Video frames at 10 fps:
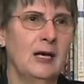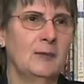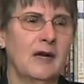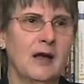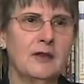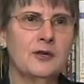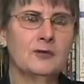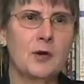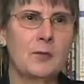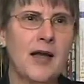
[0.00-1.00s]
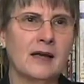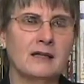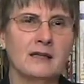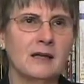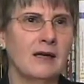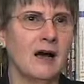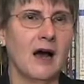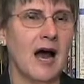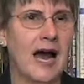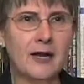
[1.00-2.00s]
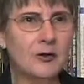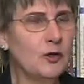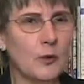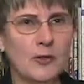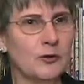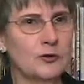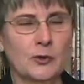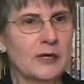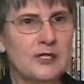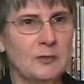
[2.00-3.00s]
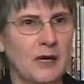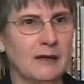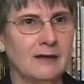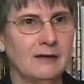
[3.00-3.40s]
but others wrote back and said, "I don't know what those words mean."